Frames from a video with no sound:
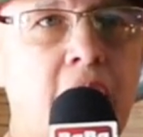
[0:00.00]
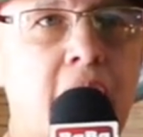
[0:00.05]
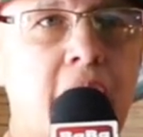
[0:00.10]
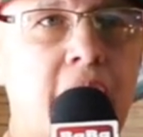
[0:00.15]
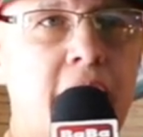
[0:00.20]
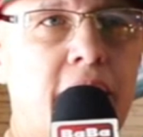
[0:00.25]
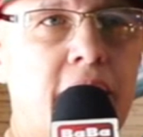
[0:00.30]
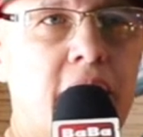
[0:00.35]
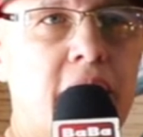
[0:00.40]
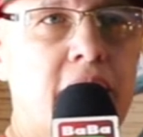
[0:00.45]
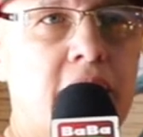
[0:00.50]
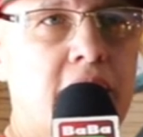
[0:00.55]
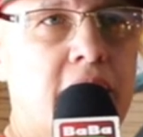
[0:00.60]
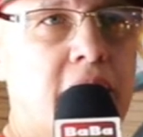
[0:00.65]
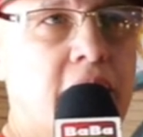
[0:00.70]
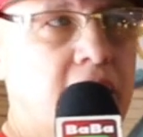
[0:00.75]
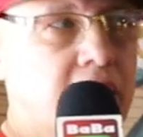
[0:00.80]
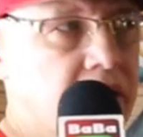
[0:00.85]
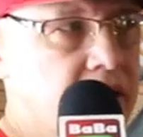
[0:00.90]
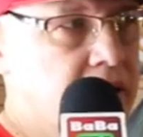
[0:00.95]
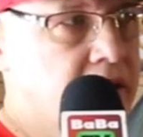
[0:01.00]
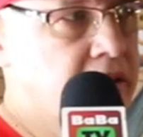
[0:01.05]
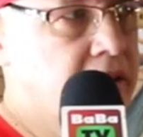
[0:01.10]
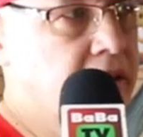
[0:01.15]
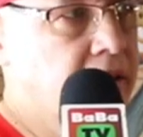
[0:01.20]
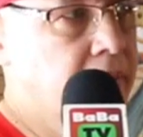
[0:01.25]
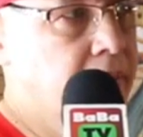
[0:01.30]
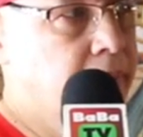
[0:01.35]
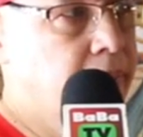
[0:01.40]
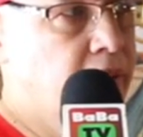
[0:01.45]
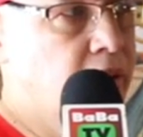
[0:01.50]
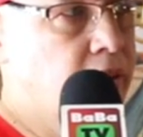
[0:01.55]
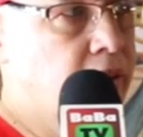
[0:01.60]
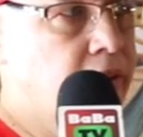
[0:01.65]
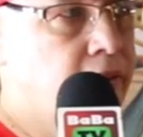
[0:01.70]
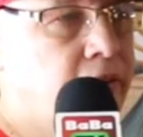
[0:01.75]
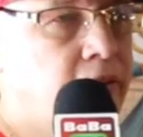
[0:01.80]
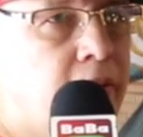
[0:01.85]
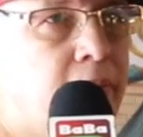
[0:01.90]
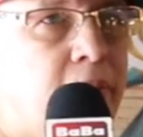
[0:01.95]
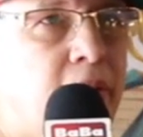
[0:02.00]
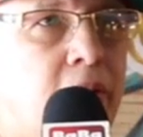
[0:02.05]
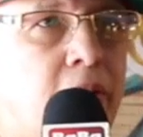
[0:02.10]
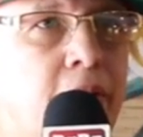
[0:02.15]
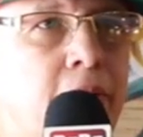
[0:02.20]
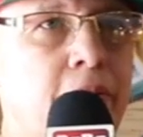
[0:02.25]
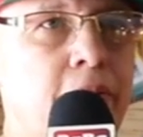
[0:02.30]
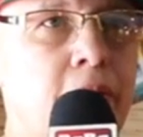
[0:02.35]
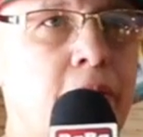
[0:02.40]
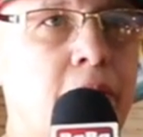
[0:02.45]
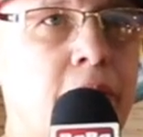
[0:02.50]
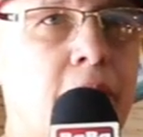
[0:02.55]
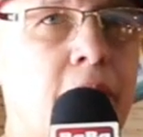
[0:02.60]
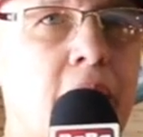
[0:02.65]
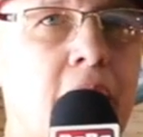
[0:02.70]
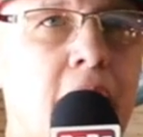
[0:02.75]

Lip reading: And this is his beautiful, beautiful